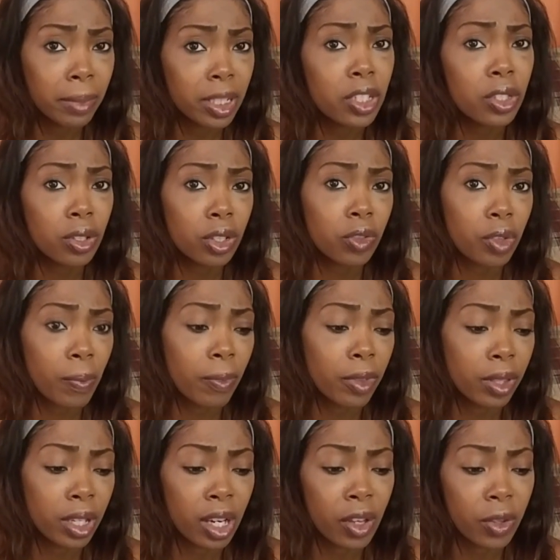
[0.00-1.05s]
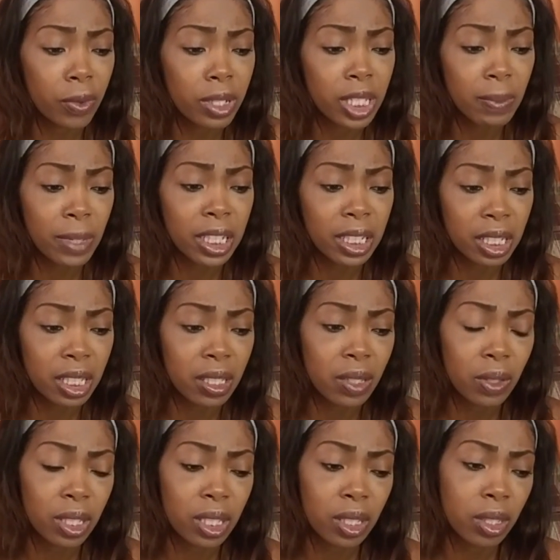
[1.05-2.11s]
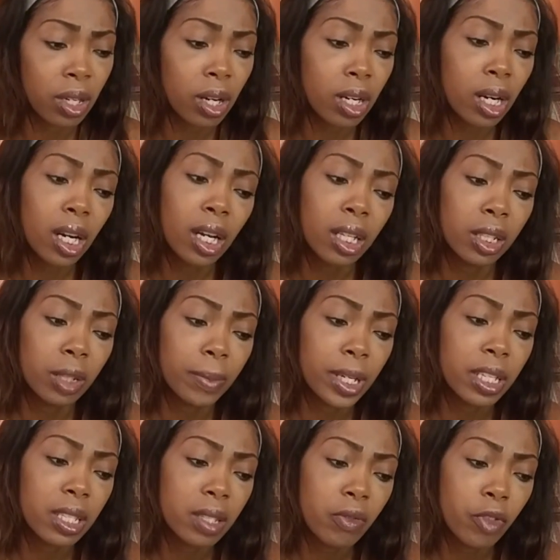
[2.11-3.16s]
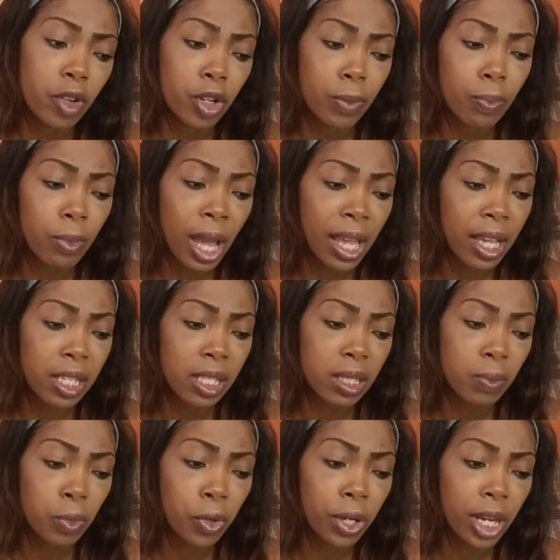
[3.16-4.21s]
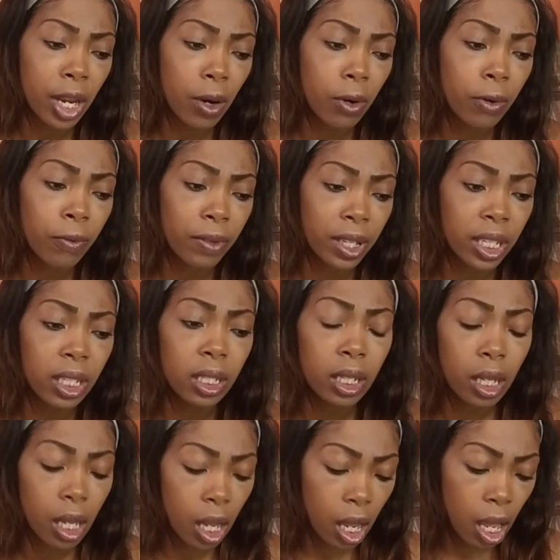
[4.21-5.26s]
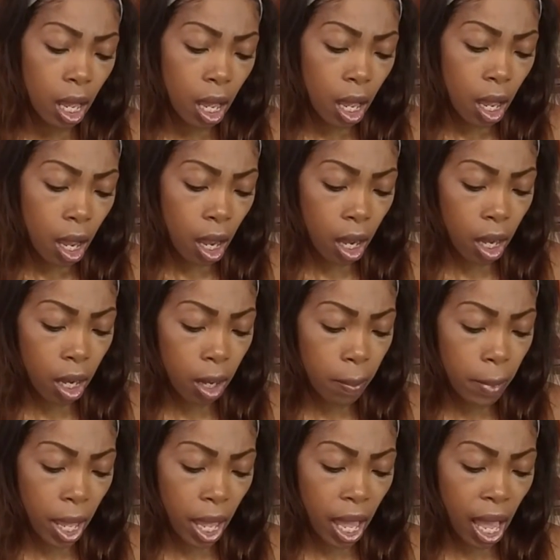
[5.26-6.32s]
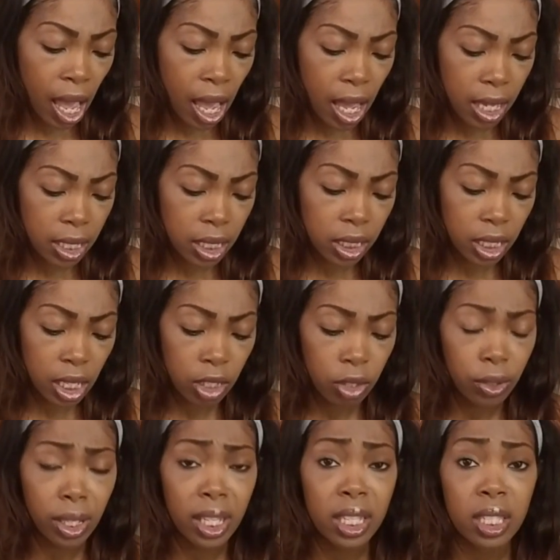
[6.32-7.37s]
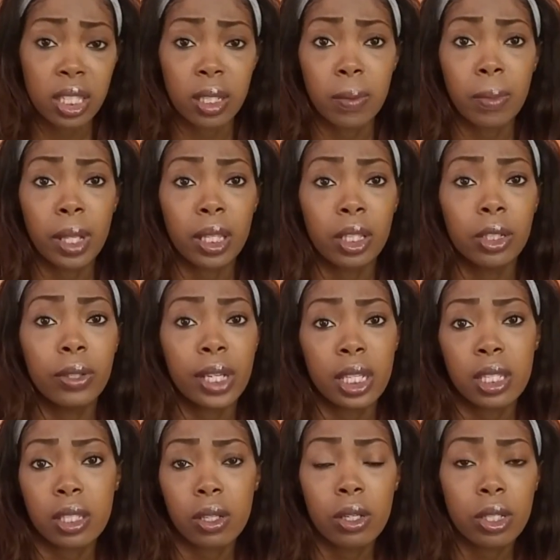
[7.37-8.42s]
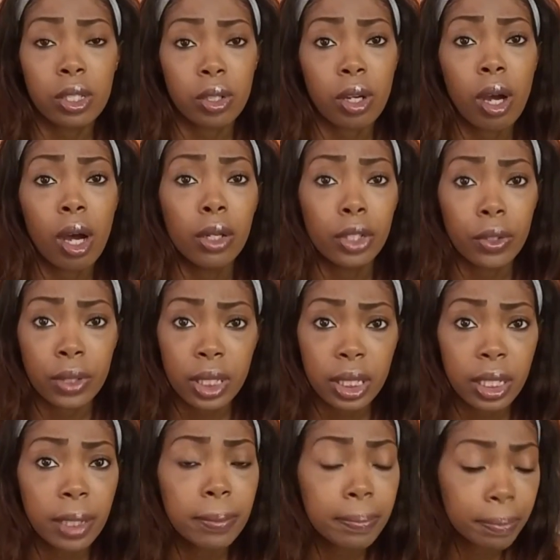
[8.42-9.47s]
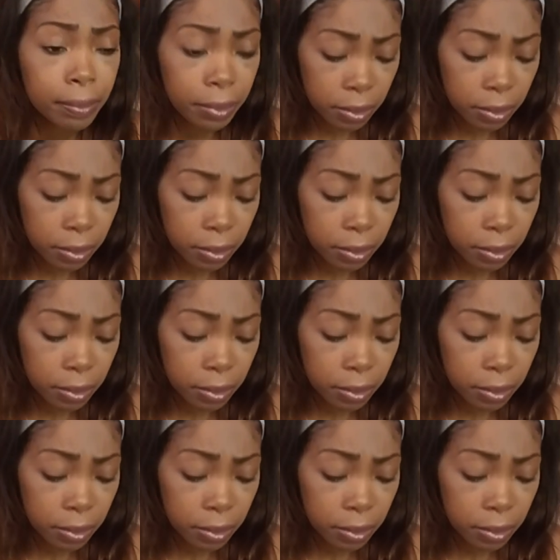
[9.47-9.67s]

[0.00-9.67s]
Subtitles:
blisters from the other ones, especially since they're a little bit for, I guess, more narrow feet. I suggest you get some little insoles. They're called no slip.